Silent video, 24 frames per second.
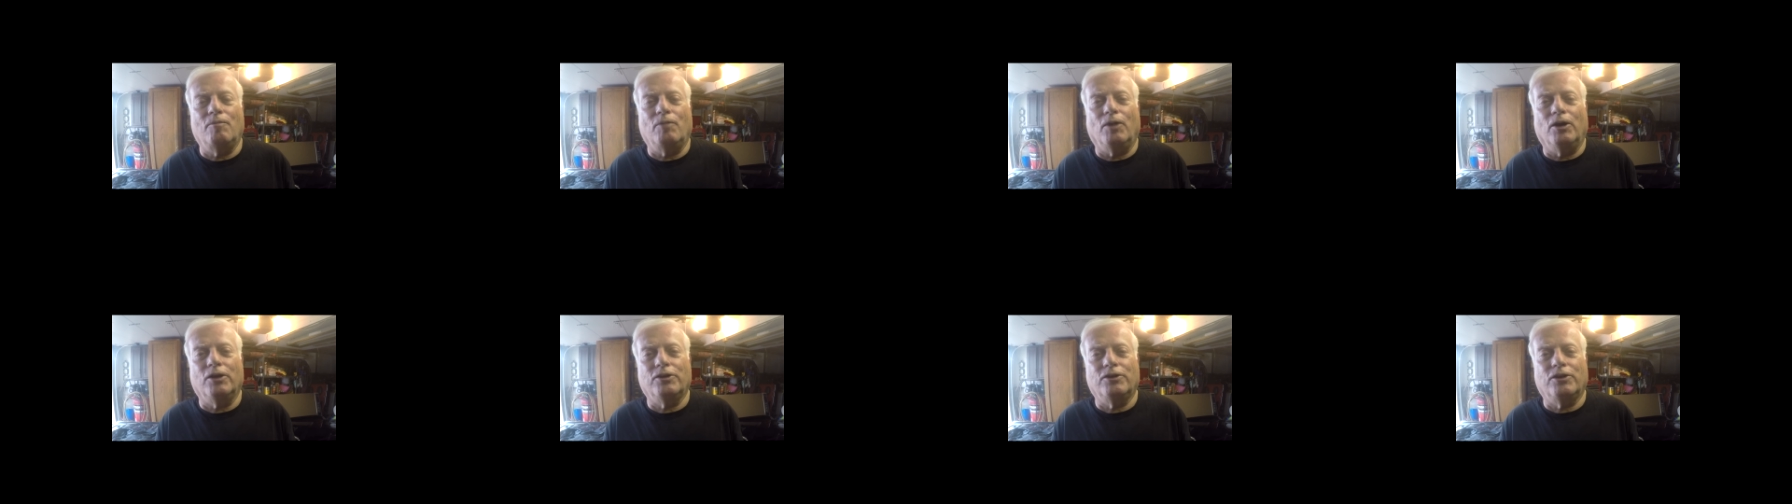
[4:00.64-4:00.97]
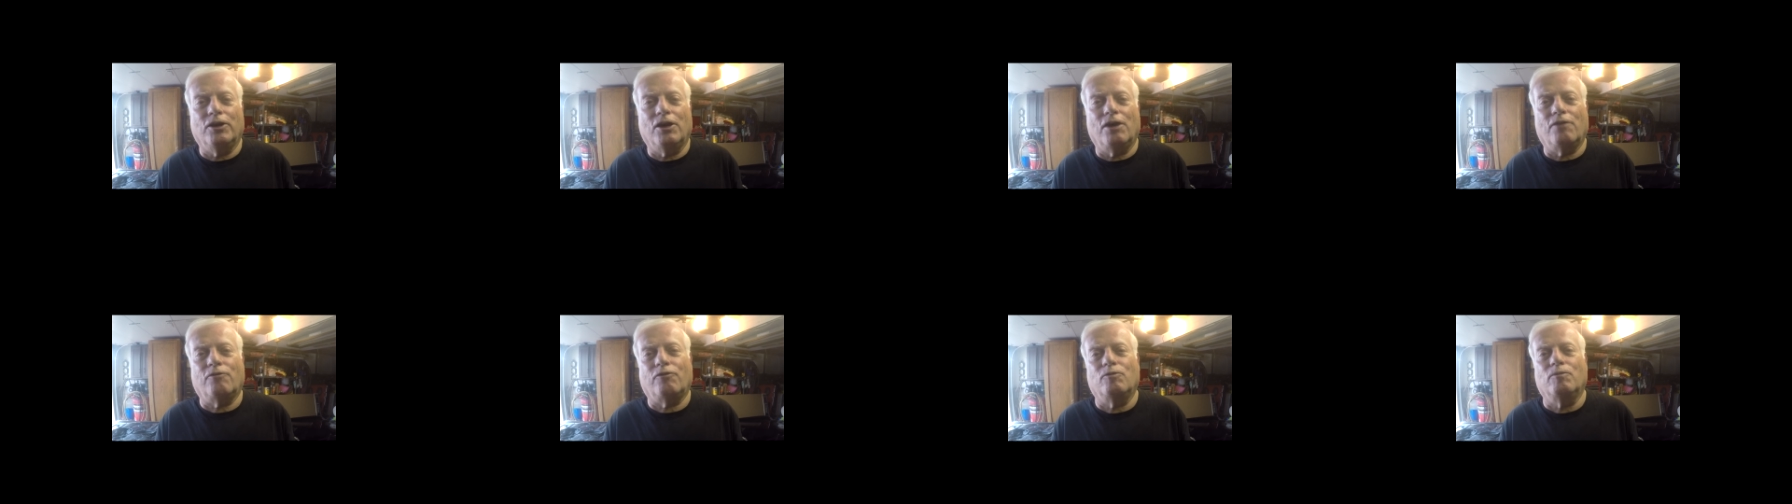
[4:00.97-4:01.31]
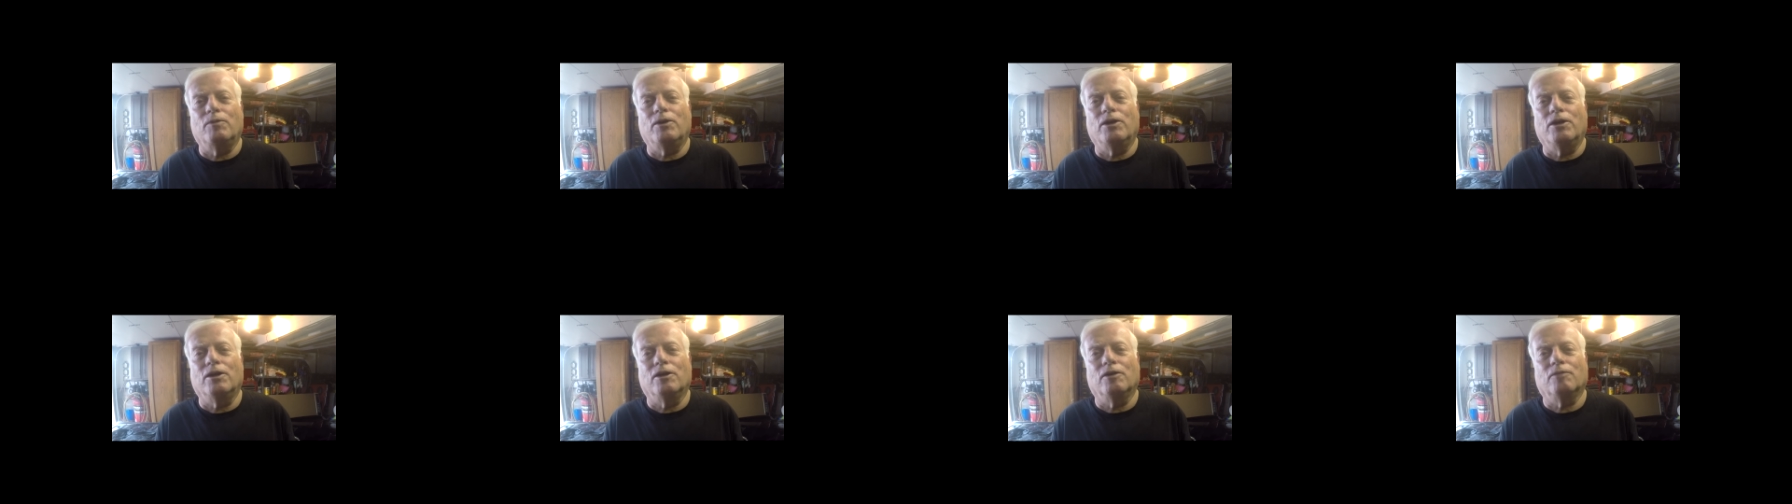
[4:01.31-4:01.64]
bought that from
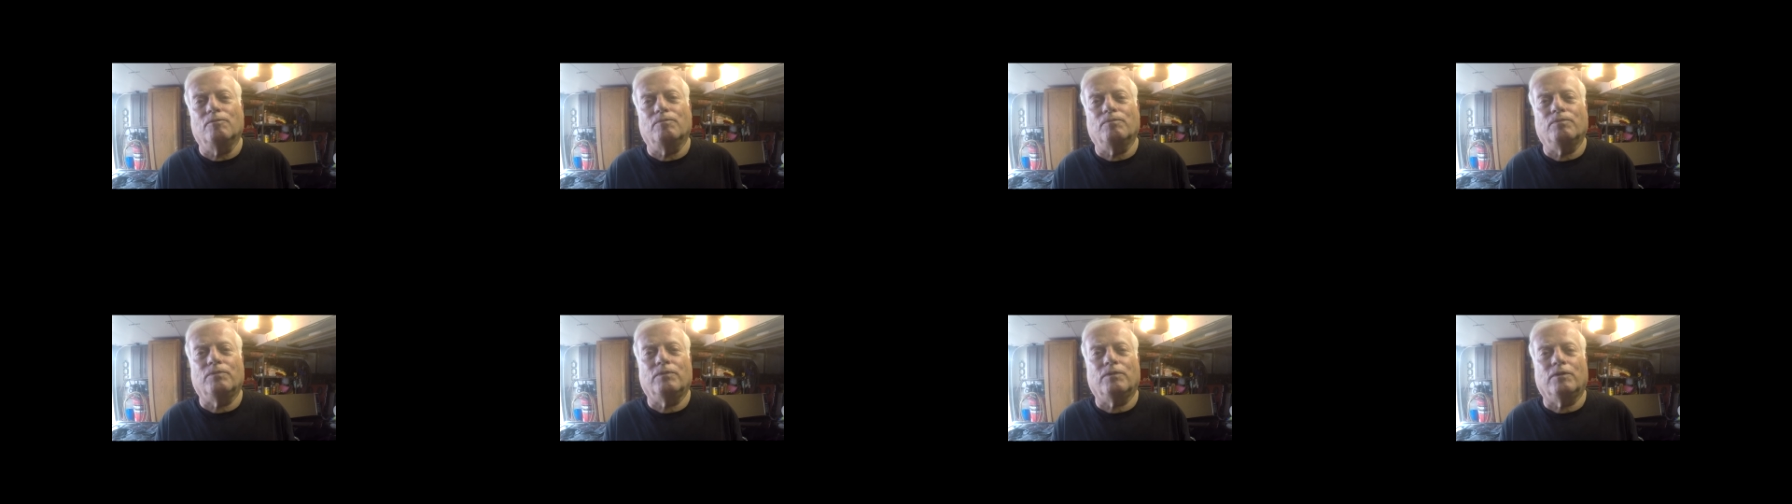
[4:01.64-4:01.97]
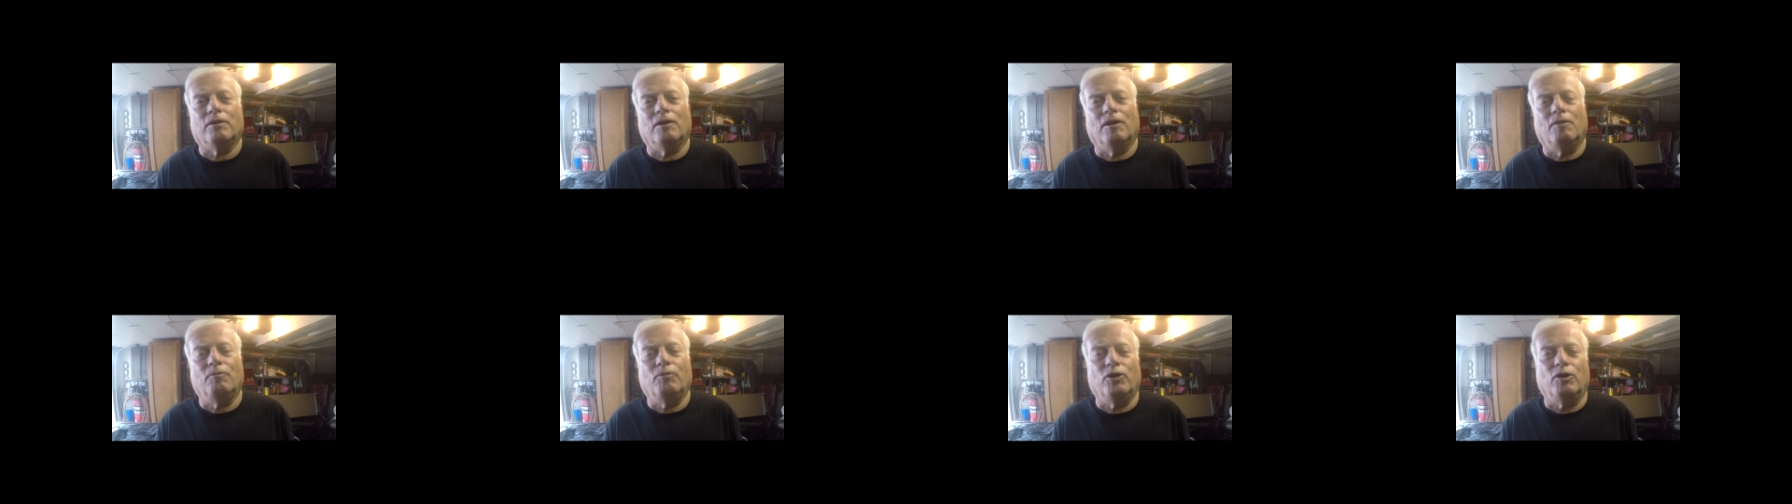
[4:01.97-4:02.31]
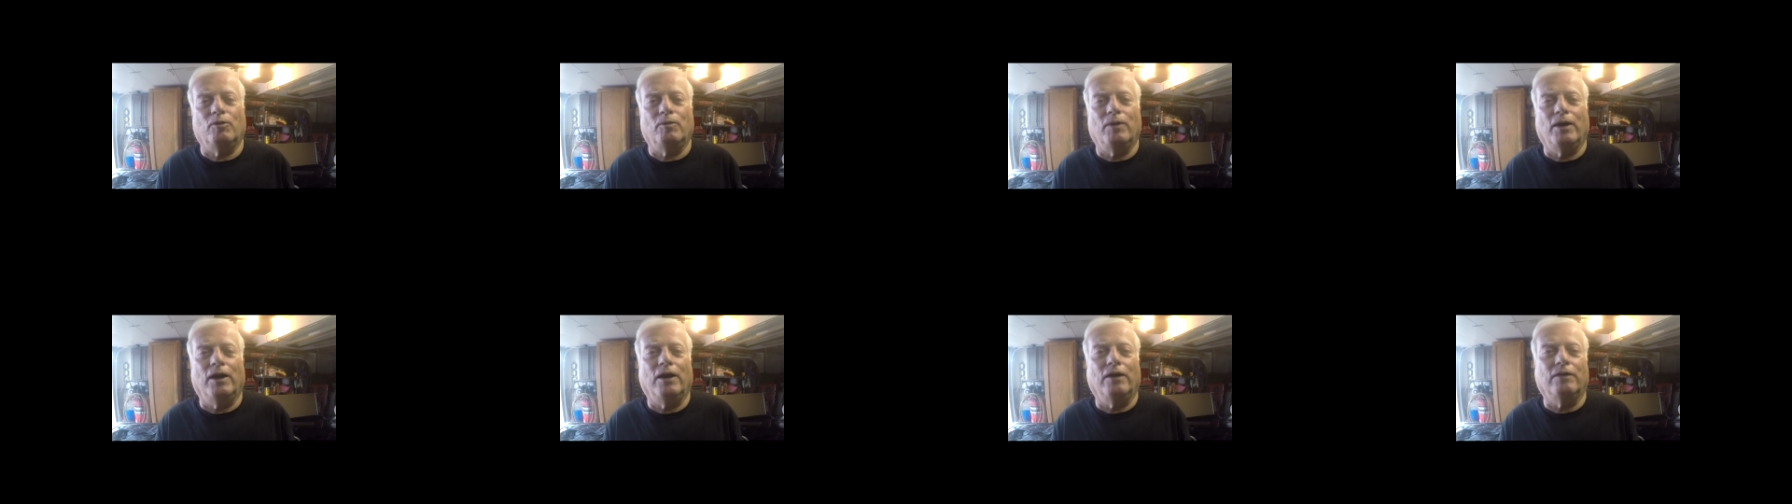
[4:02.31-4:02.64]
him. I put
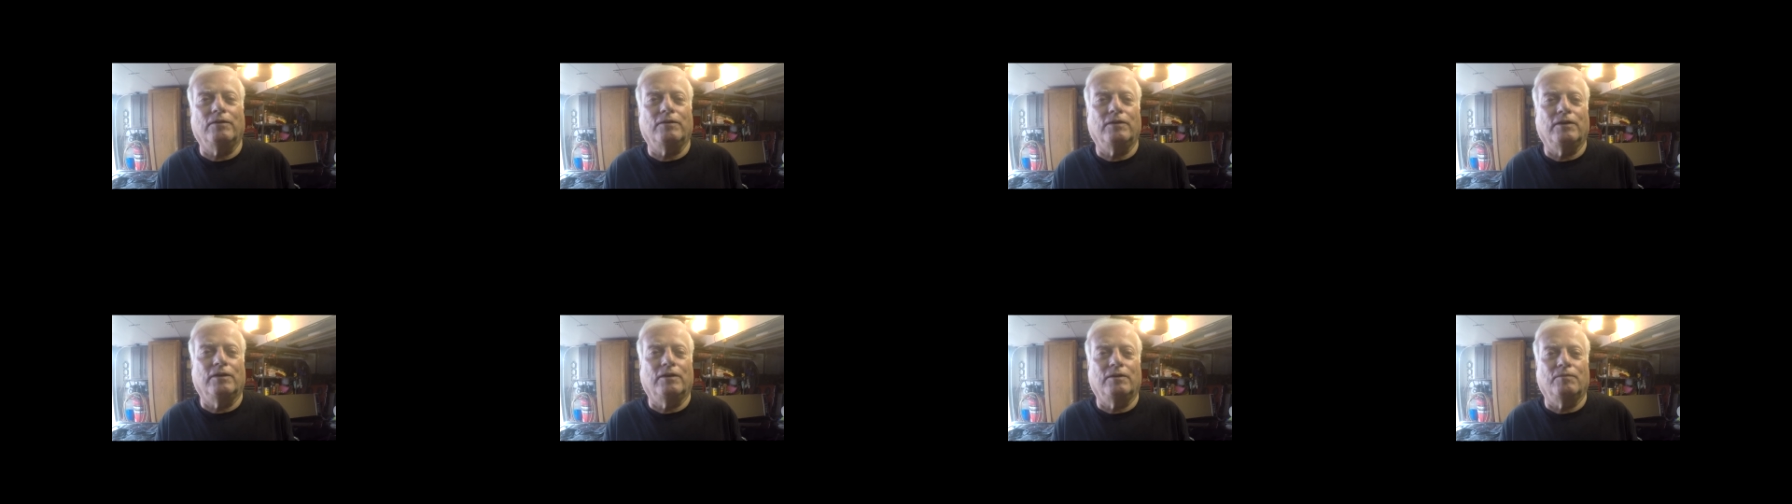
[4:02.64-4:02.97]
about